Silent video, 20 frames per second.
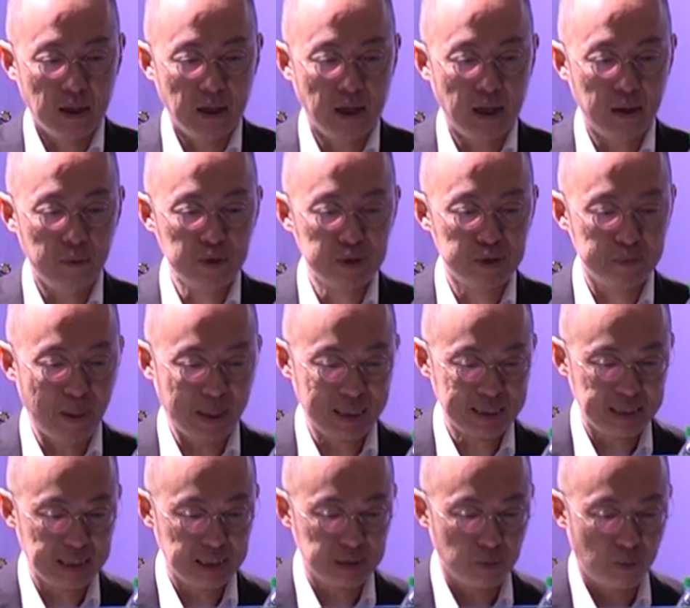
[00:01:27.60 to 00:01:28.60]
And which
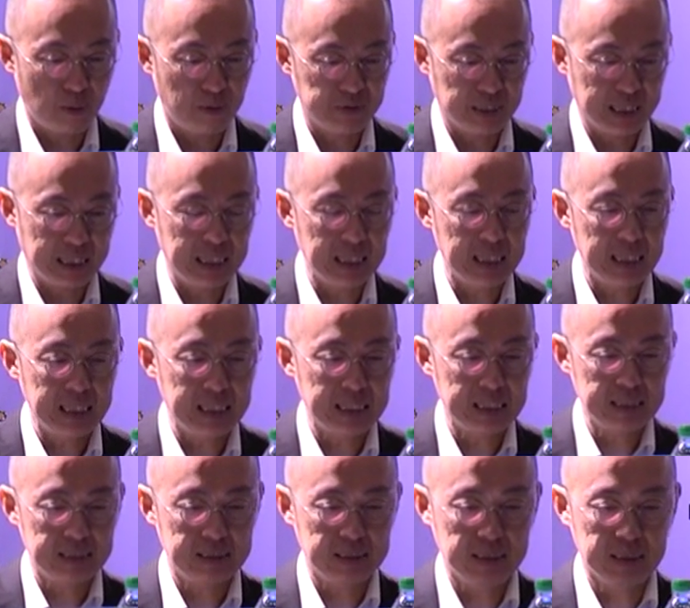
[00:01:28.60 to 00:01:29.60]
makes us one of the key
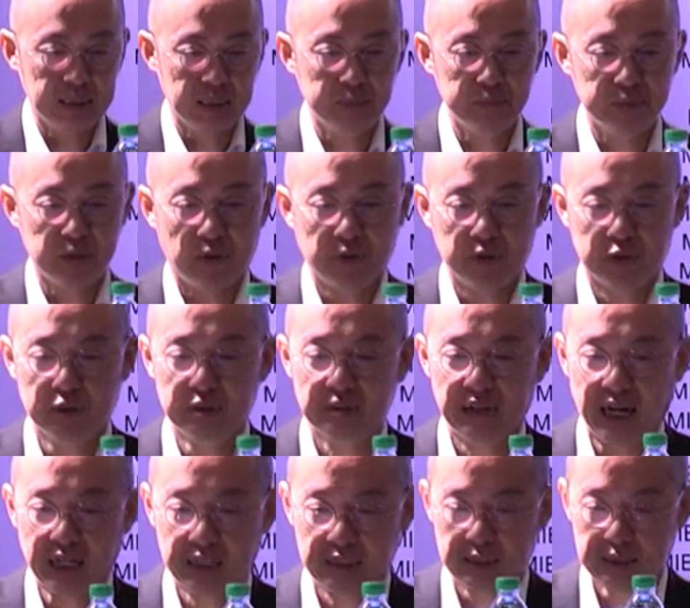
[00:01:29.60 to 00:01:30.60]
leaders in terms of
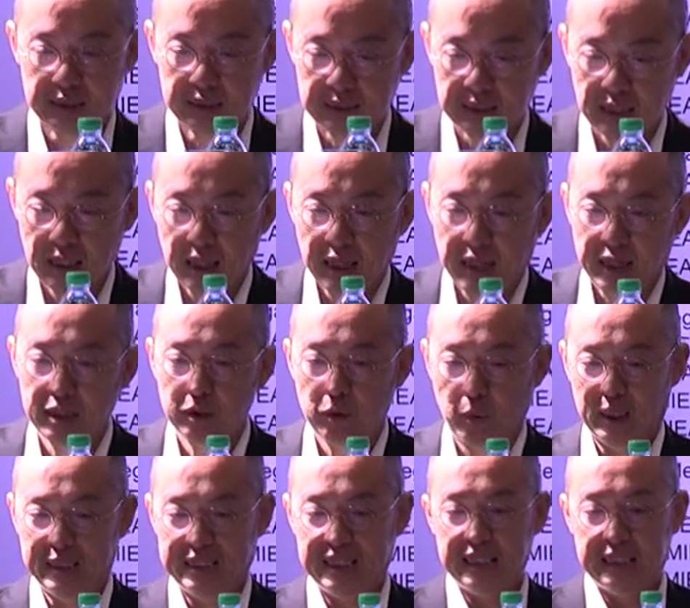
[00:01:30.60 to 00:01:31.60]
transactions in
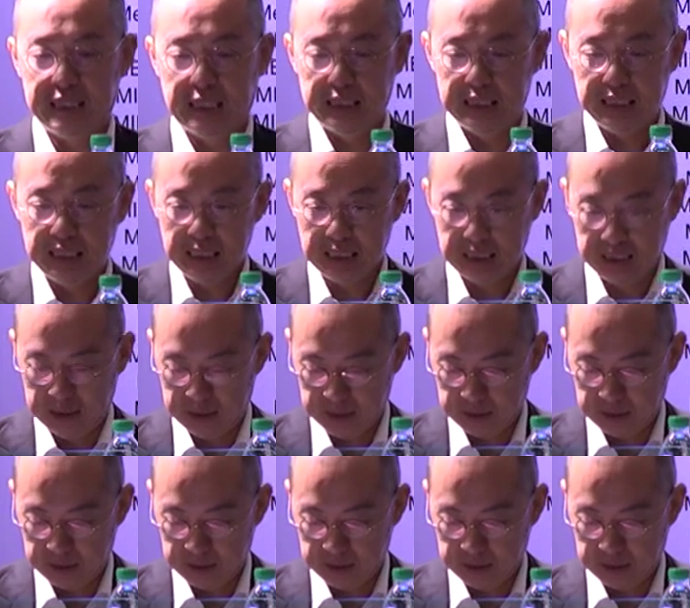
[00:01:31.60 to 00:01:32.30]
2013.